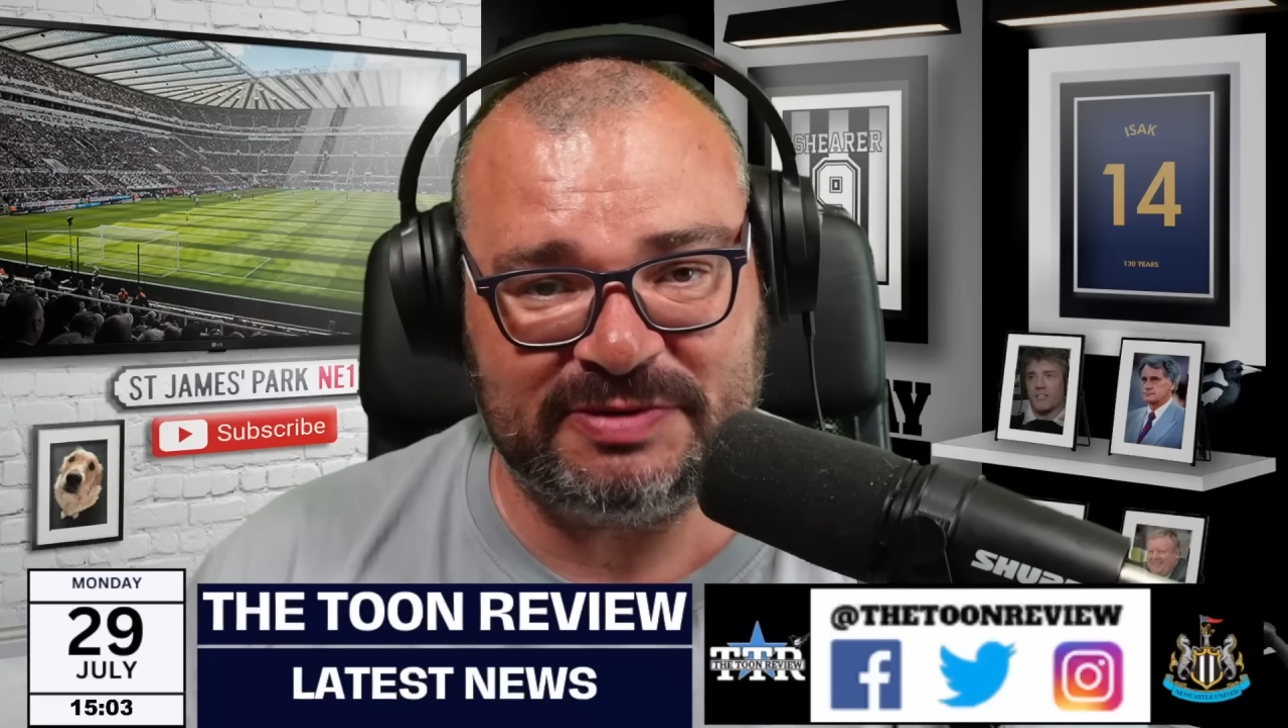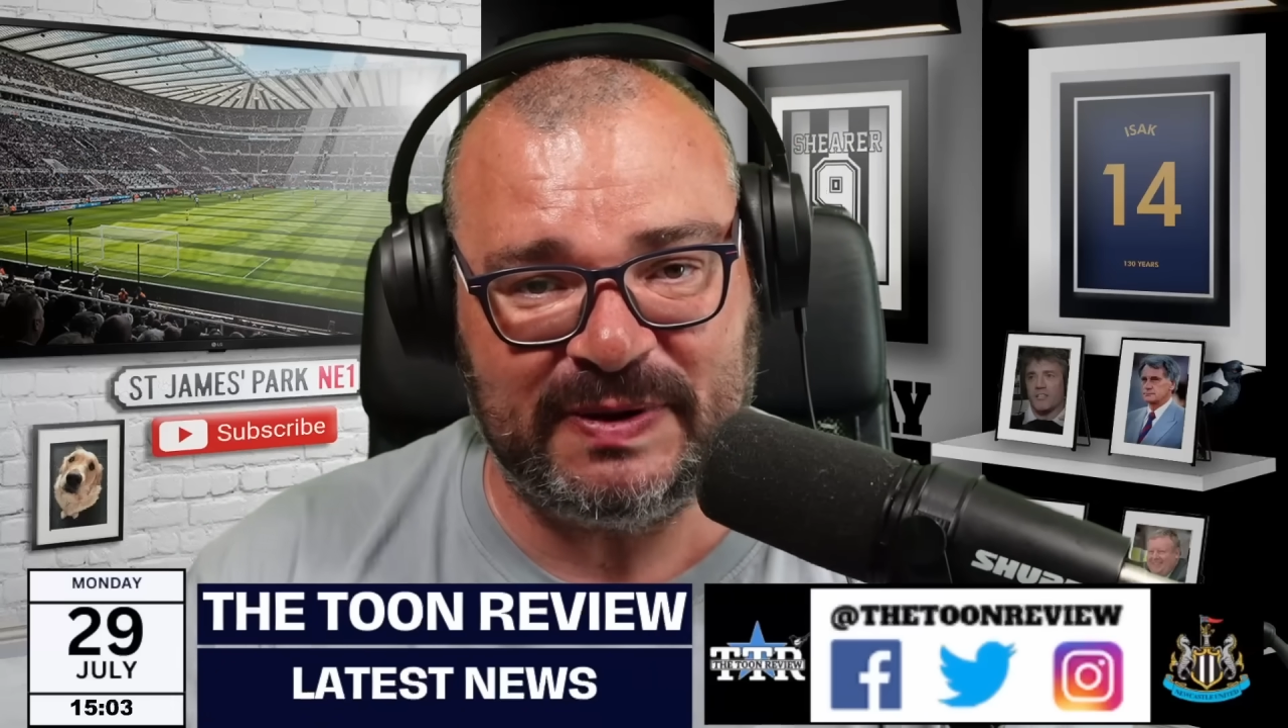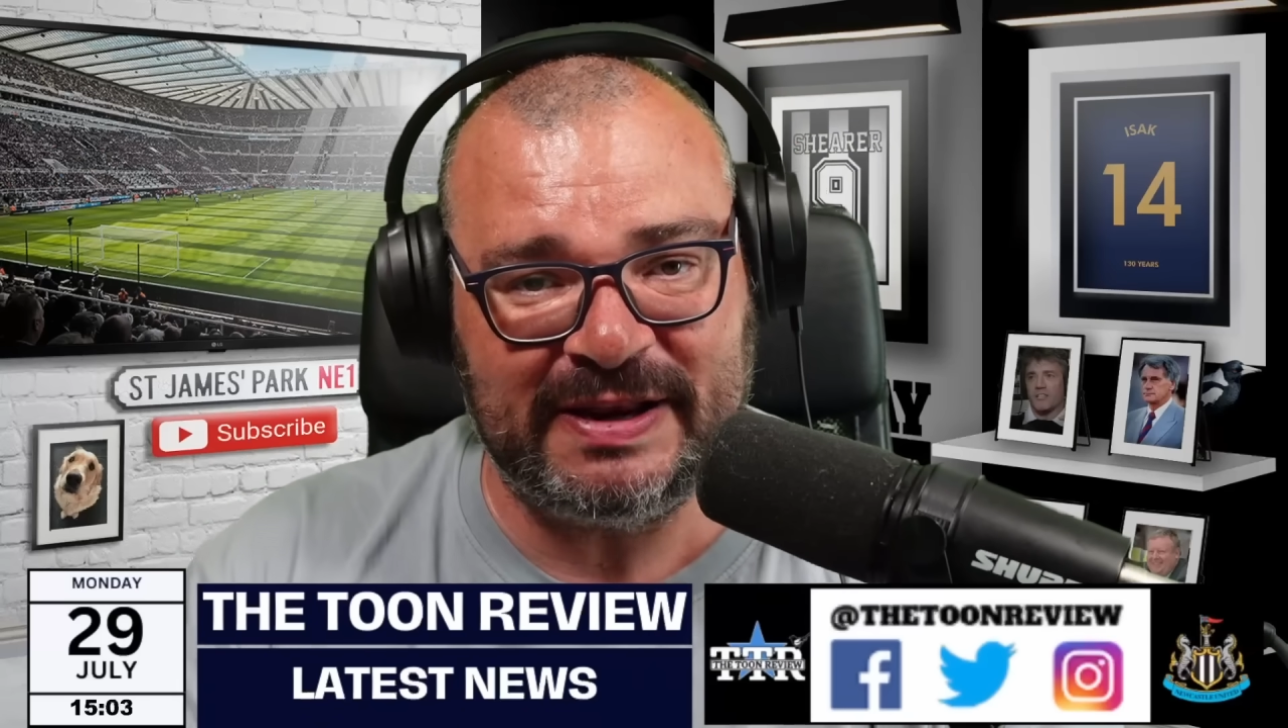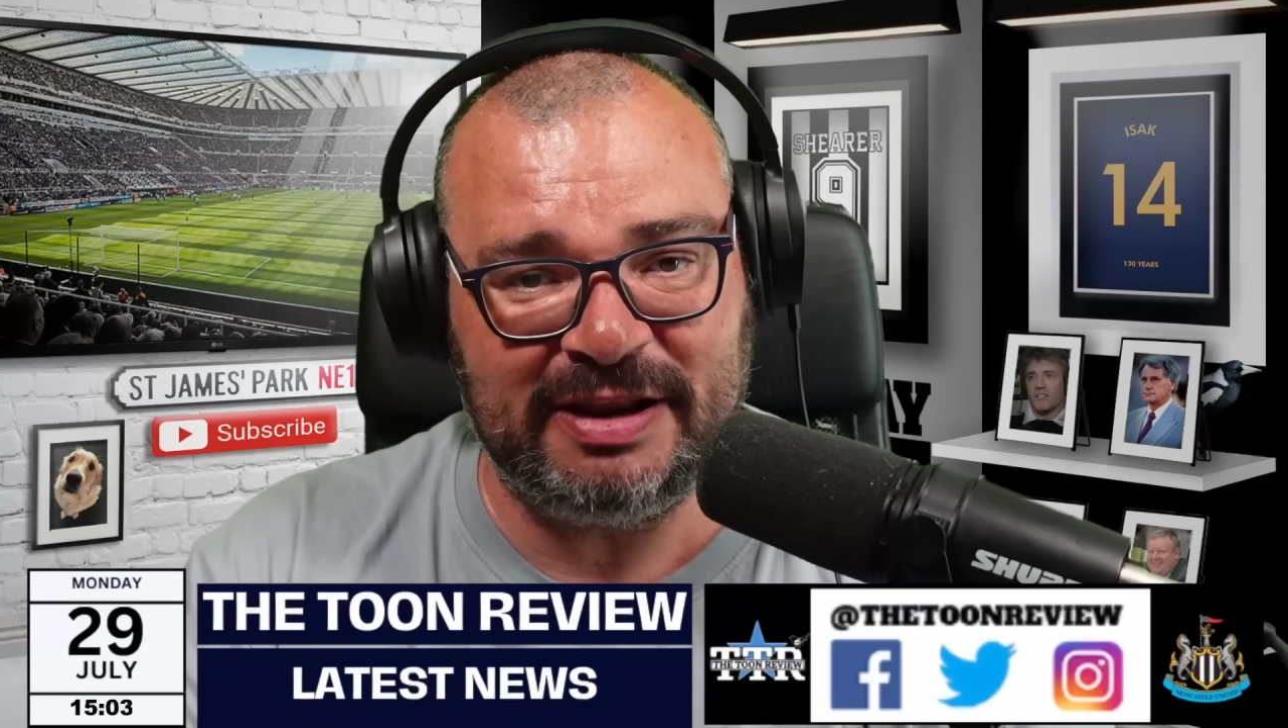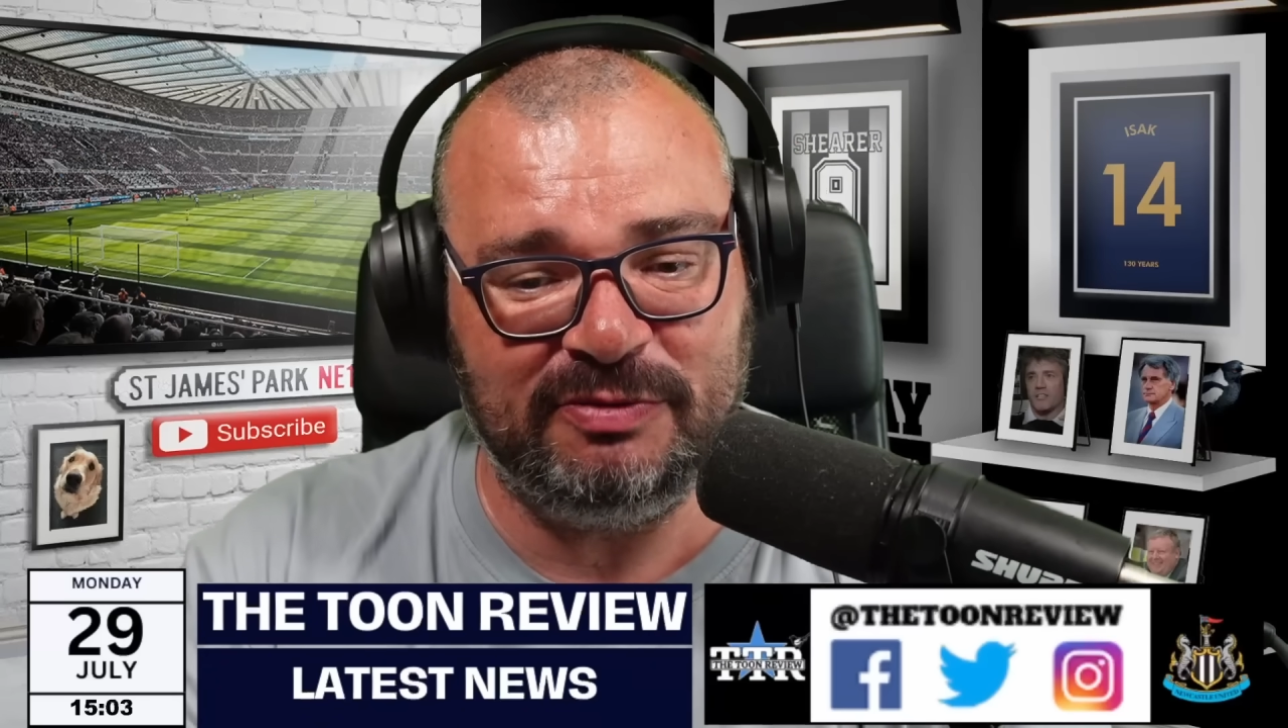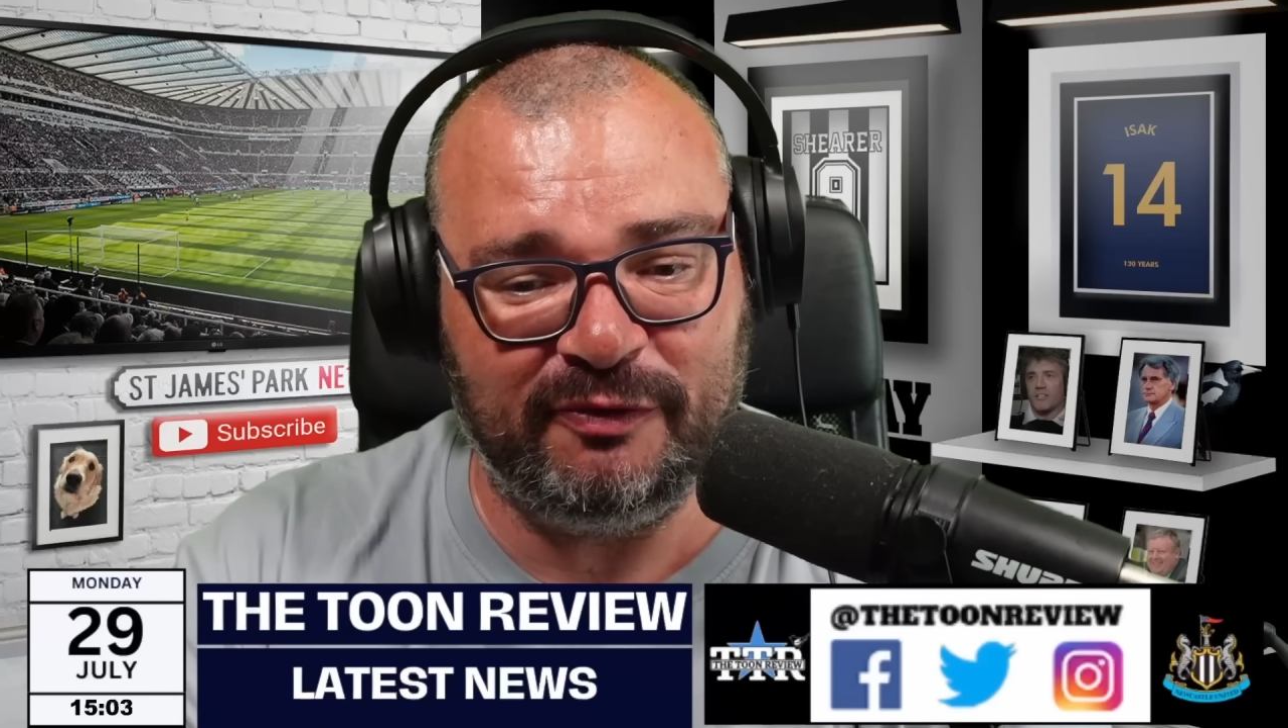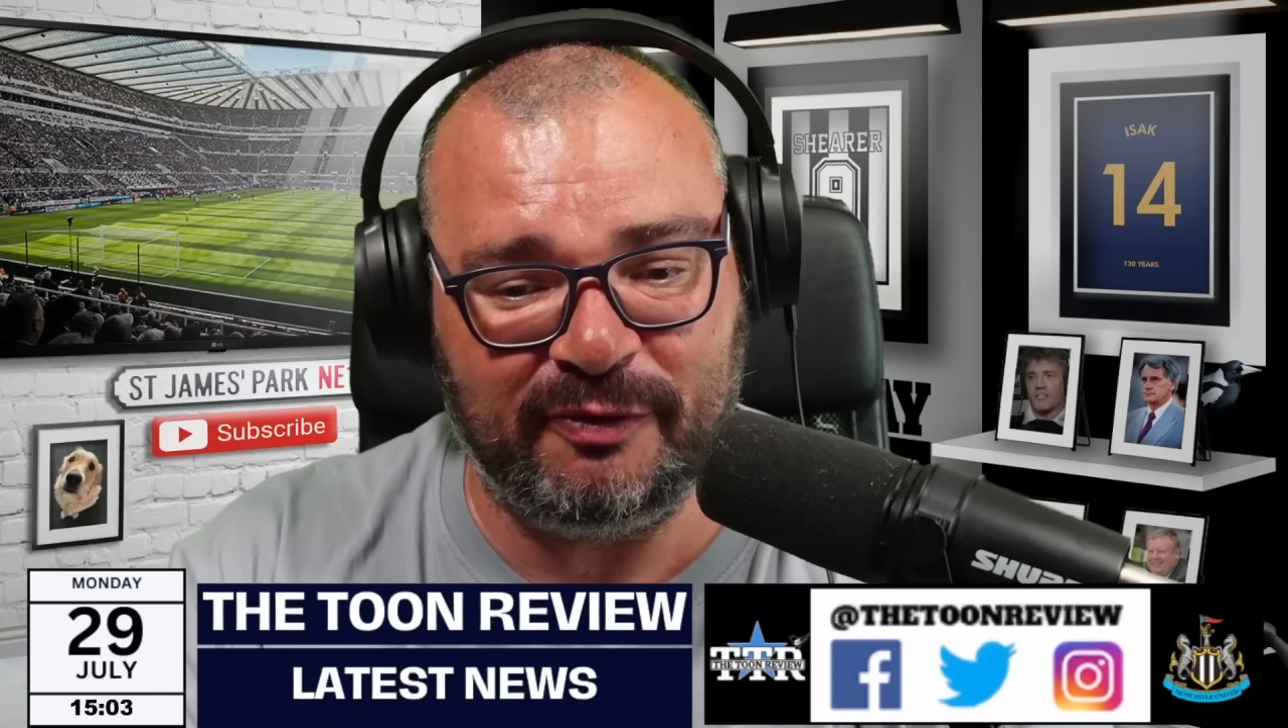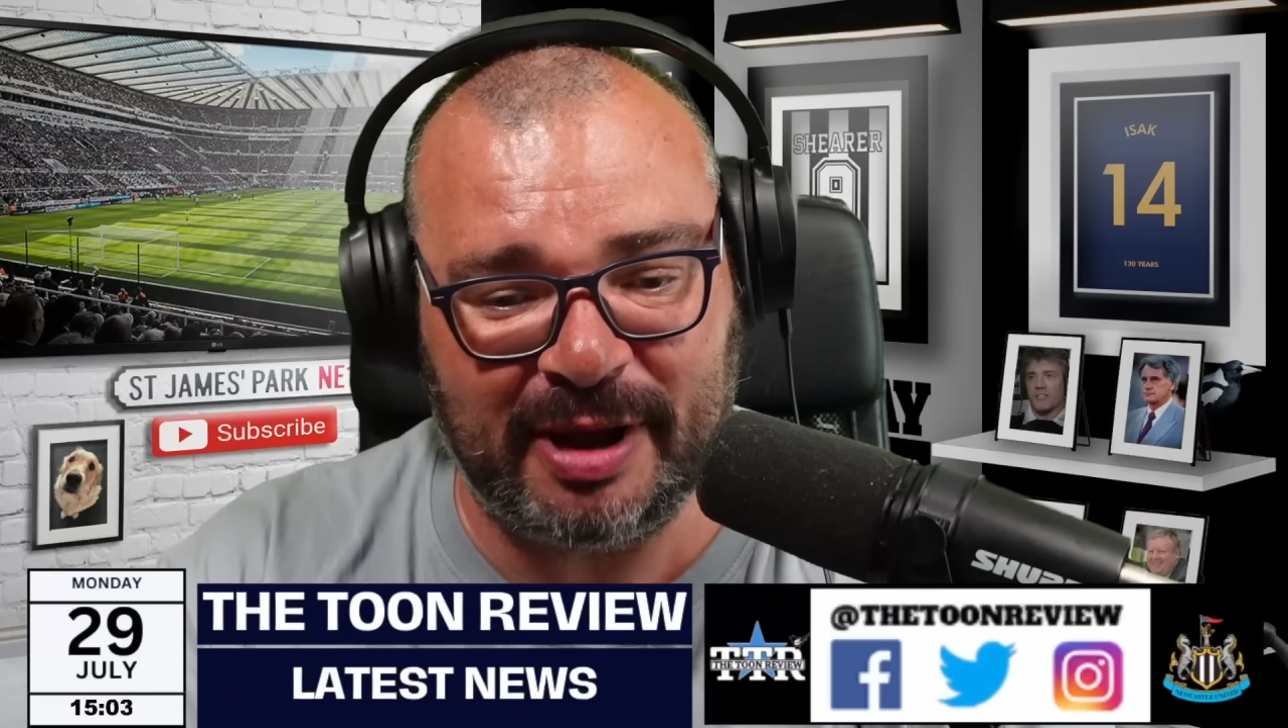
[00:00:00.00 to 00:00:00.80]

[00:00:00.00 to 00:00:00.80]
been any move on